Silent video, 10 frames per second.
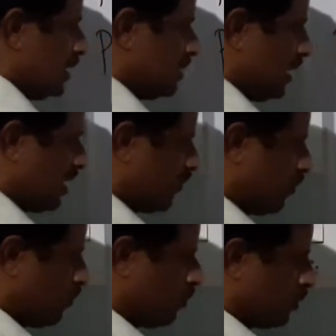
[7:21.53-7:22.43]

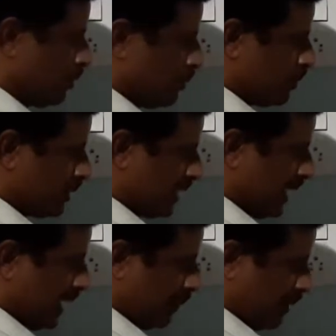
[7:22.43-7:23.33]
Therefore k,
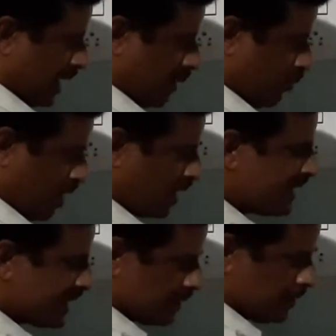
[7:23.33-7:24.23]
I want
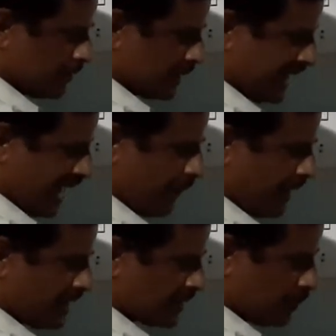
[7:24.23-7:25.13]
k
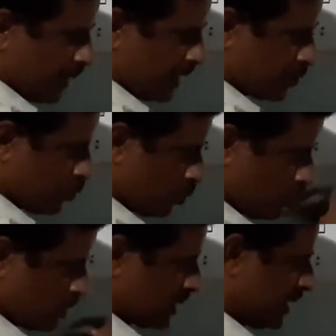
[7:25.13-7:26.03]
values minus root
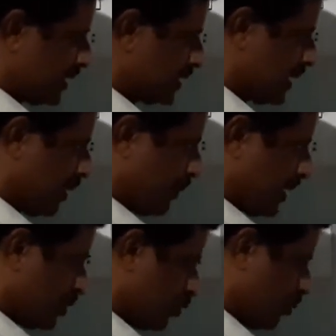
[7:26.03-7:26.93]
2, send this side,
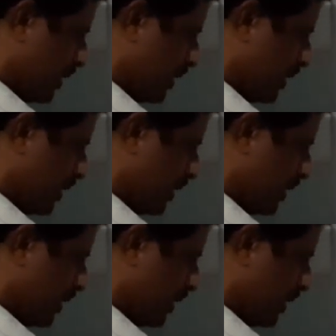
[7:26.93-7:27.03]
minus should be